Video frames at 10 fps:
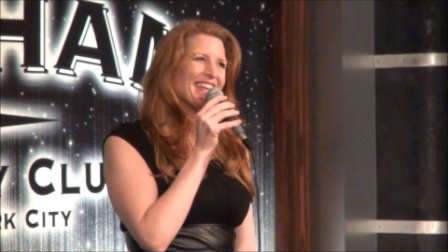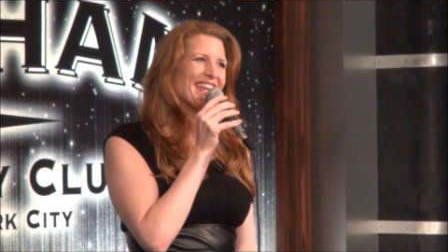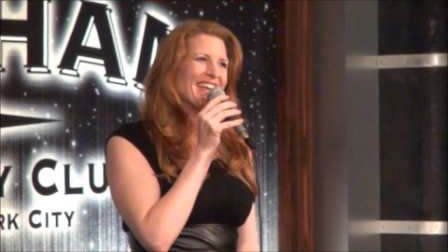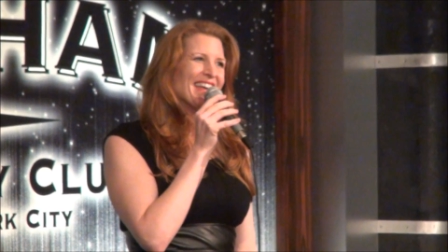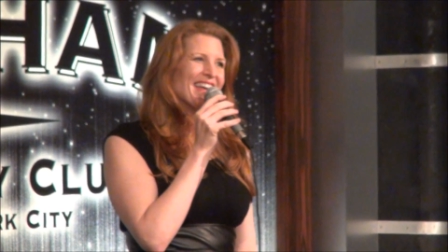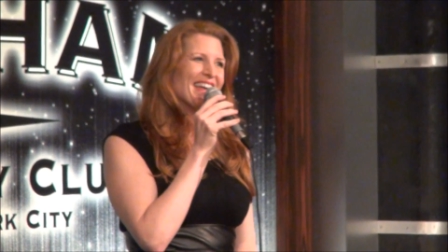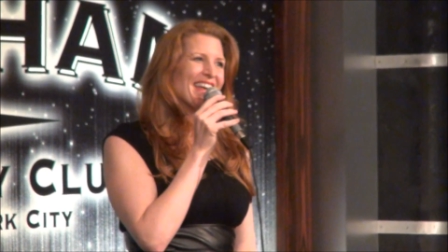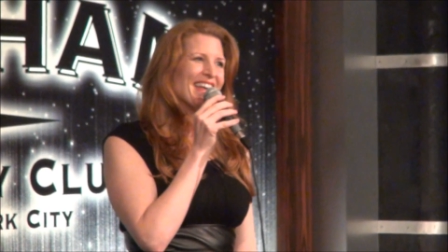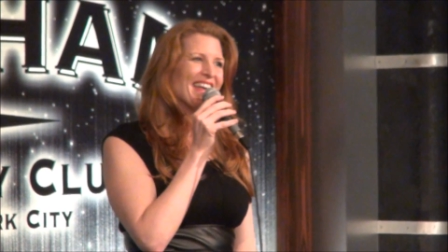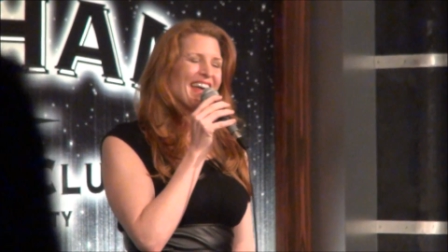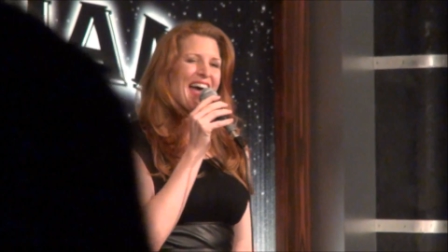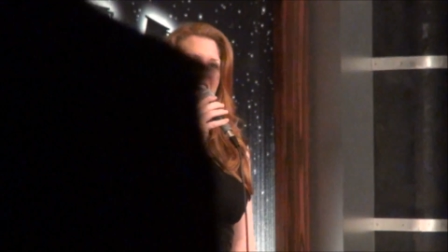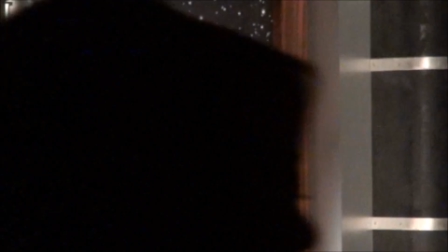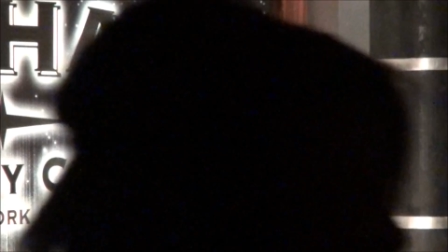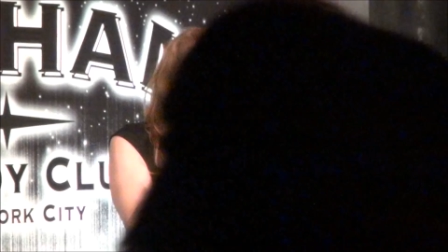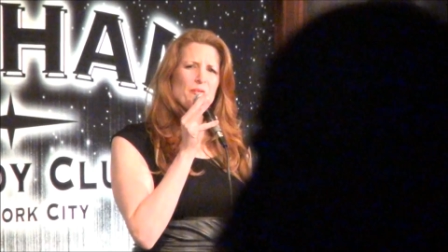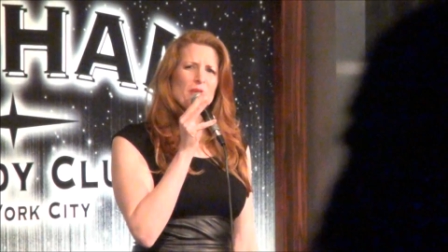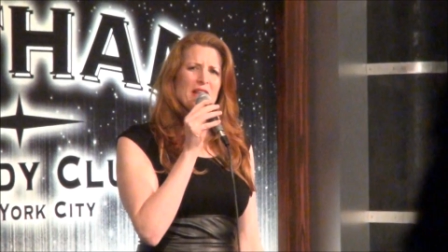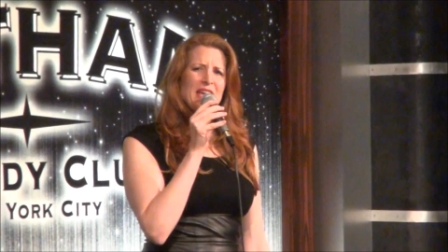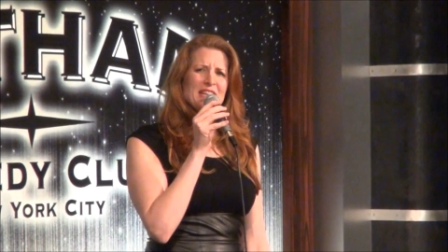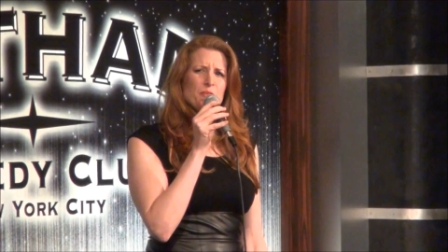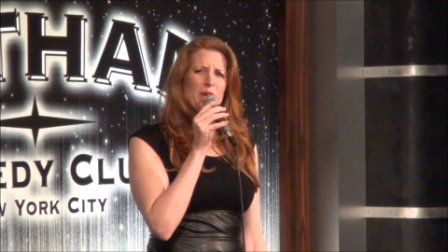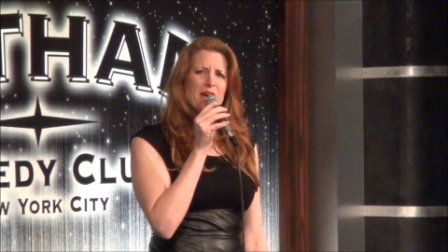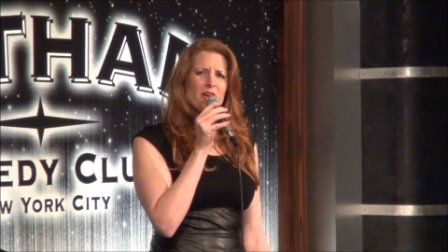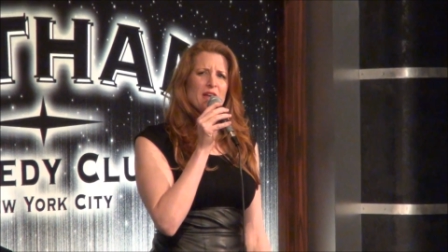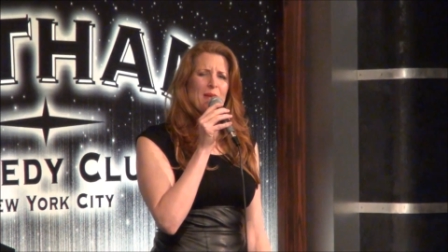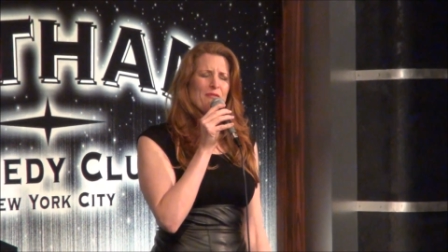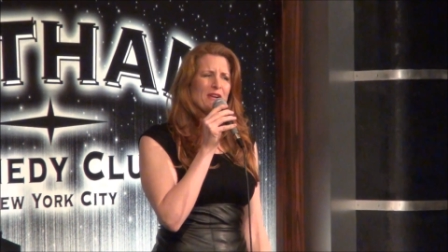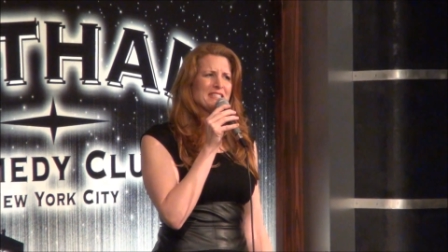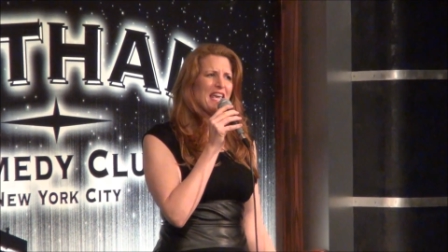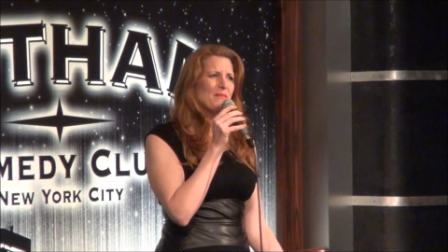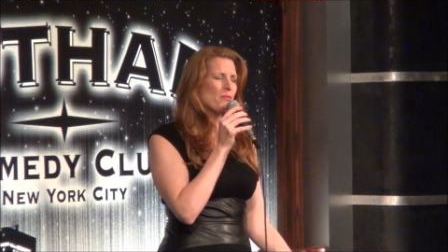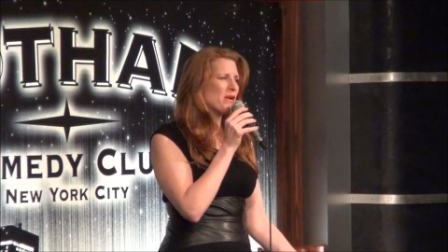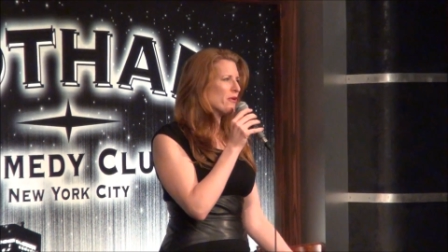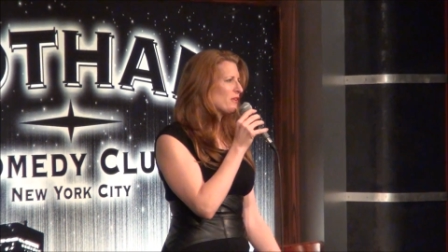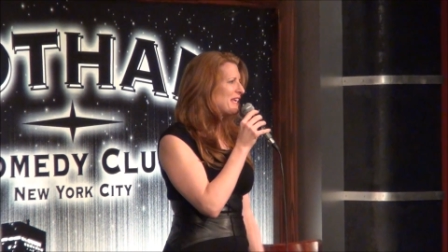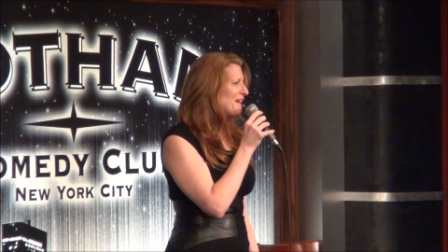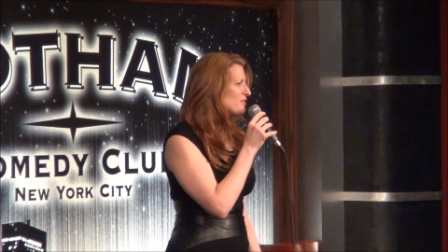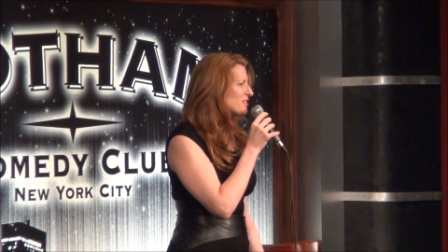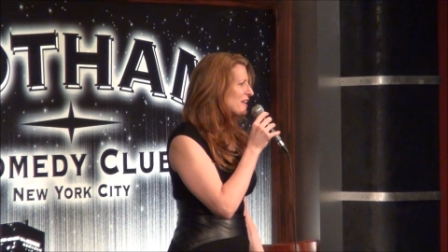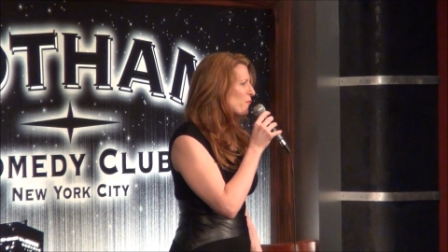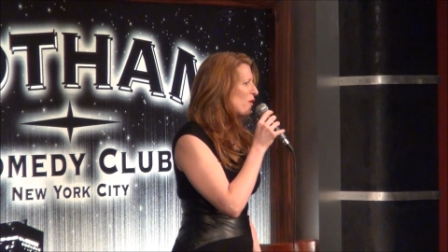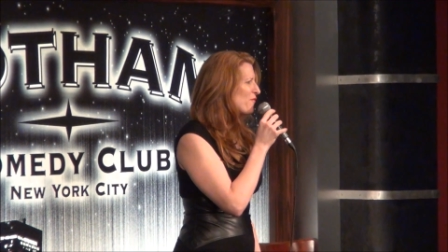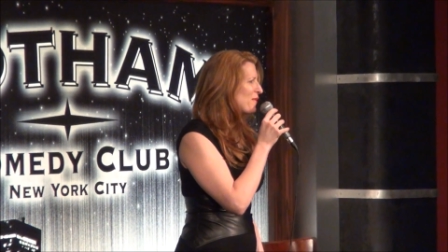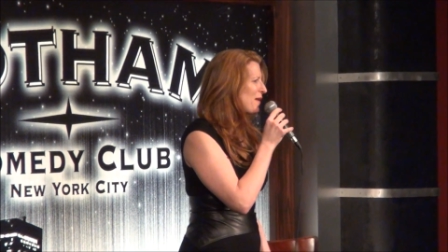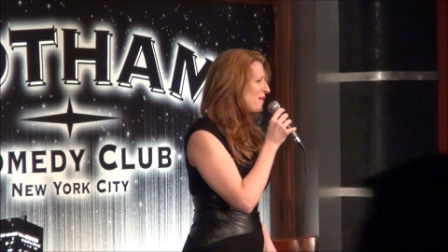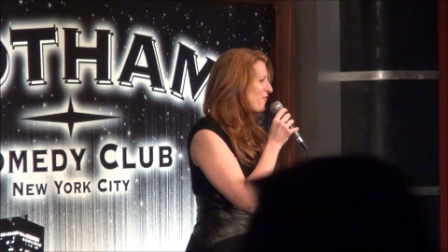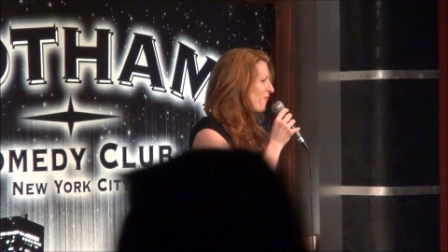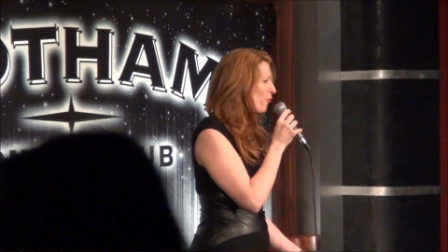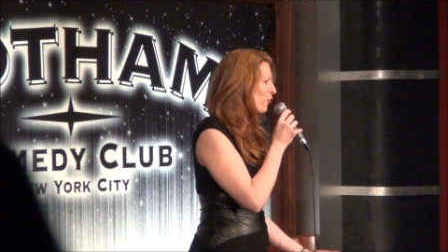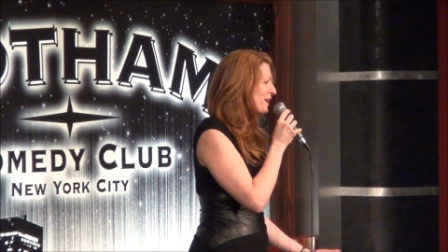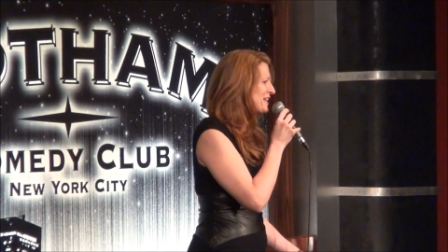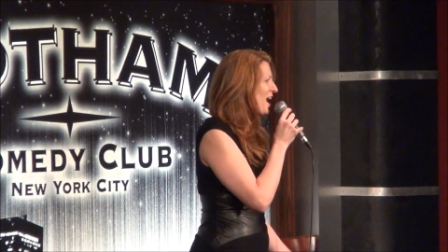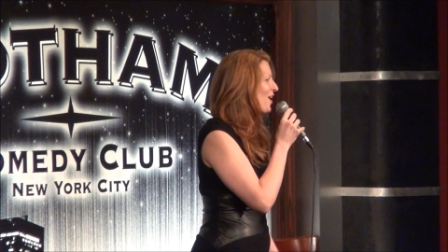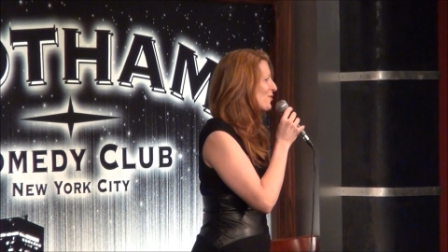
And it's like, really, it's weird. And my friends gave me weird gifts. Like one of them gave me $40.